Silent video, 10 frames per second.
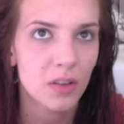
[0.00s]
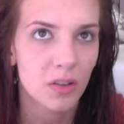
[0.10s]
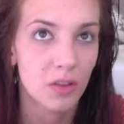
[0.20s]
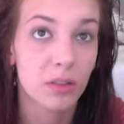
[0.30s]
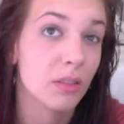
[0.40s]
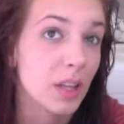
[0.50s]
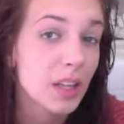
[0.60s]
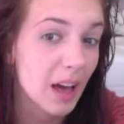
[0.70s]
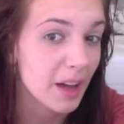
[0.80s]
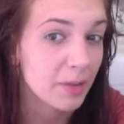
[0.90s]
3
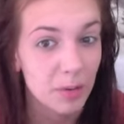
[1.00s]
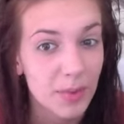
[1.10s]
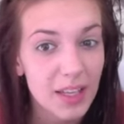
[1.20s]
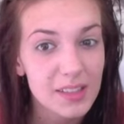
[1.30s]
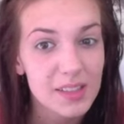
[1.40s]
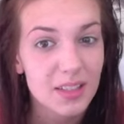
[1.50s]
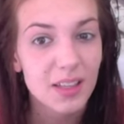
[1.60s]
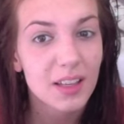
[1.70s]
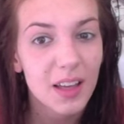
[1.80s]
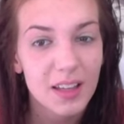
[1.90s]
guy roommates,
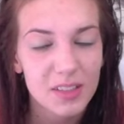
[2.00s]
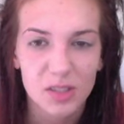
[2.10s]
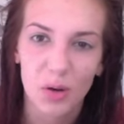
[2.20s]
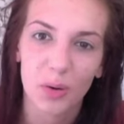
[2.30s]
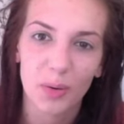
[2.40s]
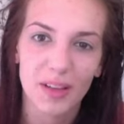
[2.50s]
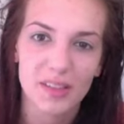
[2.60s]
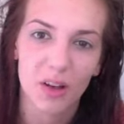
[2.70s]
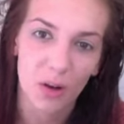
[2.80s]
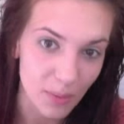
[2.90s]
so
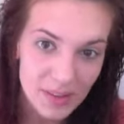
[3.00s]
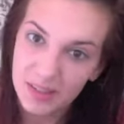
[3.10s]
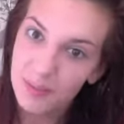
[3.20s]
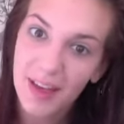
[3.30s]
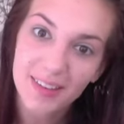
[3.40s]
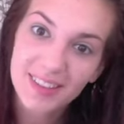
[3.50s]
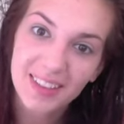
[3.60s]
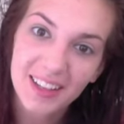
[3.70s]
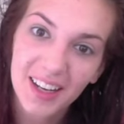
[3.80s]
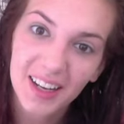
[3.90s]
it's always a mess
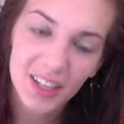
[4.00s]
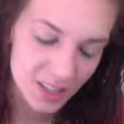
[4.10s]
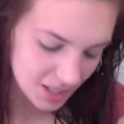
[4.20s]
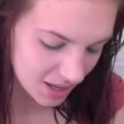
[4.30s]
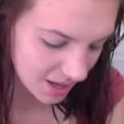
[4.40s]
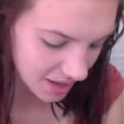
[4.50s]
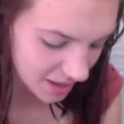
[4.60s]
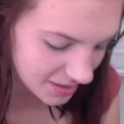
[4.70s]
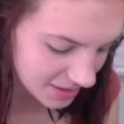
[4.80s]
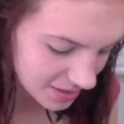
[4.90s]
in here.
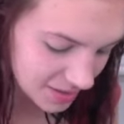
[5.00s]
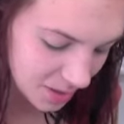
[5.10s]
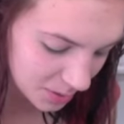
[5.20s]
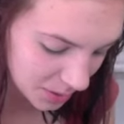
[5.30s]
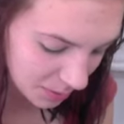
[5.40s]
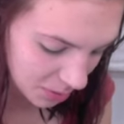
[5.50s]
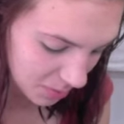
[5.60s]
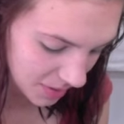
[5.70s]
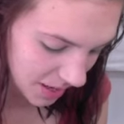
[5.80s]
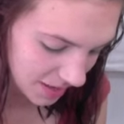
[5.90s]
And this is the only
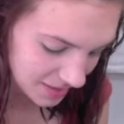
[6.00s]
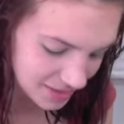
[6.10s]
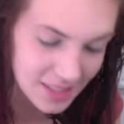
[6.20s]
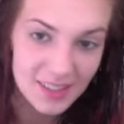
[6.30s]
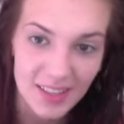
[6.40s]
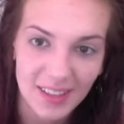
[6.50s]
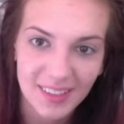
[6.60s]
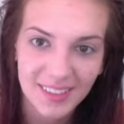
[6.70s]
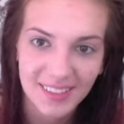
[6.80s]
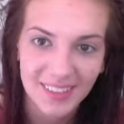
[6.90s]
room that has decent
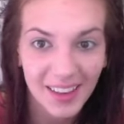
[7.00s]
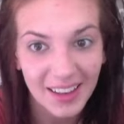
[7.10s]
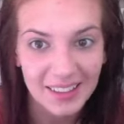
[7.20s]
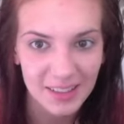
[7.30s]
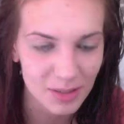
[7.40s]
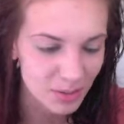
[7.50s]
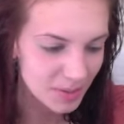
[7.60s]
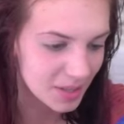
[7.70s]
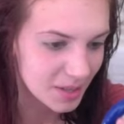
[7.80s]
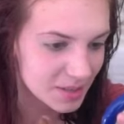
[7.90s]
light through the
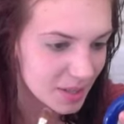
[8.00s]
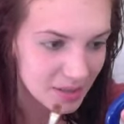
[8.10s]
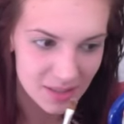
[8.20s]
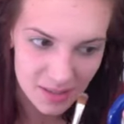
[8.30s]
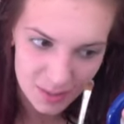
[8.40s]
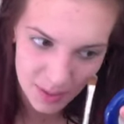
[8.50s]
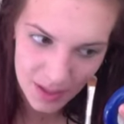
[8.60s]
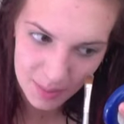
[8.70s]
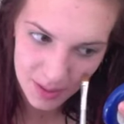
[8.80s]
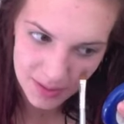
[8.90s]
window, so this is where
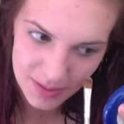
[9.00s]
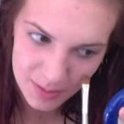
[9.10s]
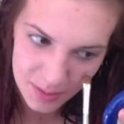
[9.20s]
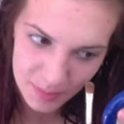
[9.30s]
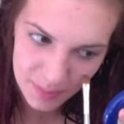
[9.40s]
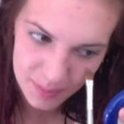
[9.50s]
I picked this room.